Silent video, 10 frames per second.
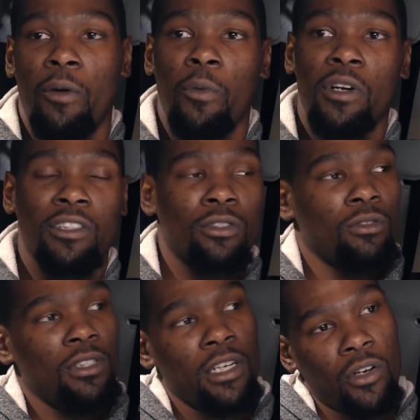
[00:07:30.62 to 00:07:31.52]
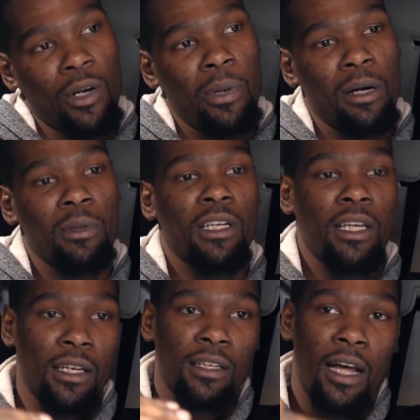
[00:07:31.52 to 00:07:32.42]
I wanted to, you know, in the public
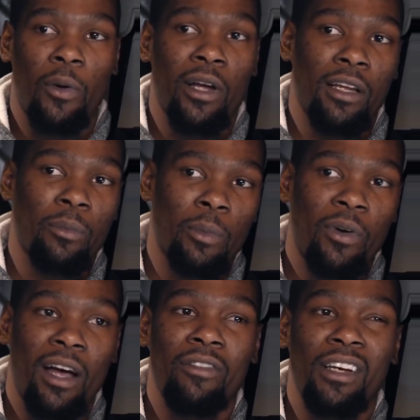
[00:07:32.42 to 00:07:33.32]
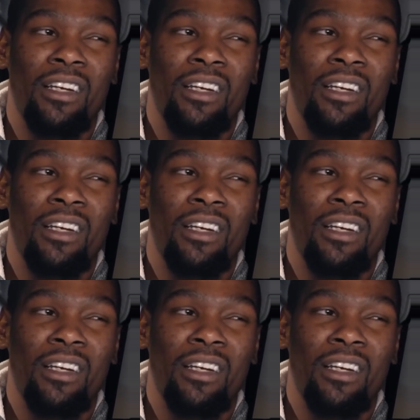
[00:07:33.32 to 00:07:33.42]
and how I am private.